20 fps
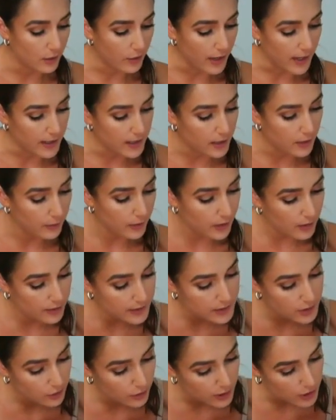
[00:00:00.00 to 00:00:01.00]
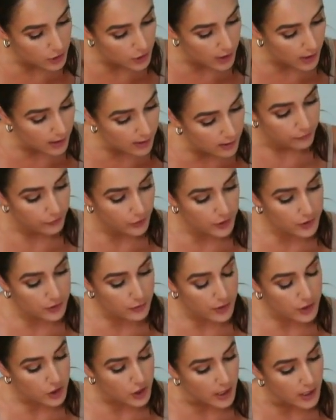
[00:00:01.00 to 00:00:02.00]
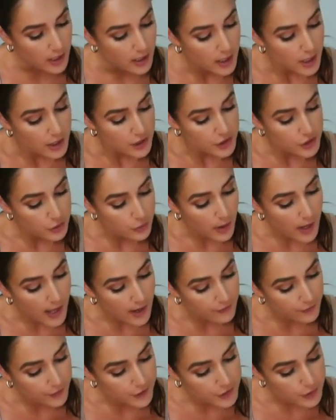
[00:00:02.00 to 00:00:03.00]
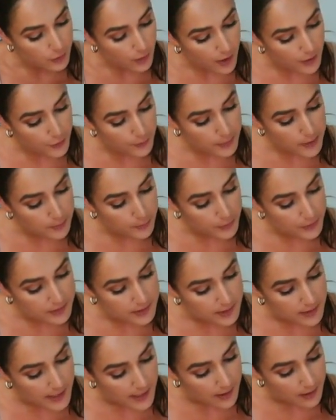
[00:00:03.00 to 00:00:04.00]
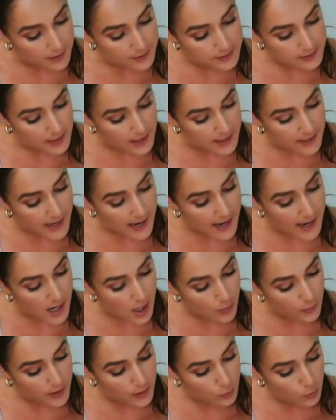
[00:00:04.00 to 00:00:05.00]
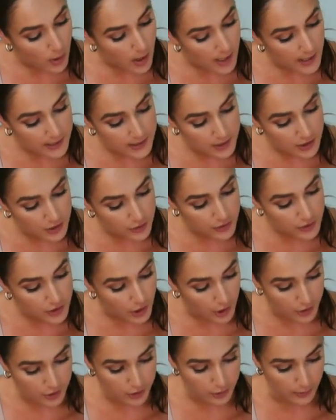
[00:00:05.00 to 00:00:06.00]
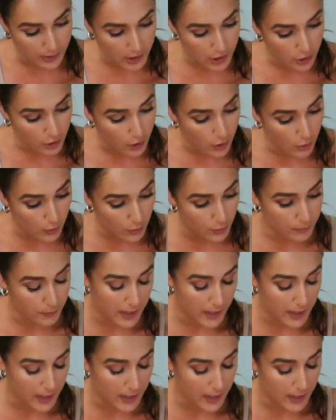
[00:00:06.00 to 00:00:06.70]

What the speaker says: Okay, here we go, I screenshot. First question, do you ever do other people's nails, and how and why did you start doing your own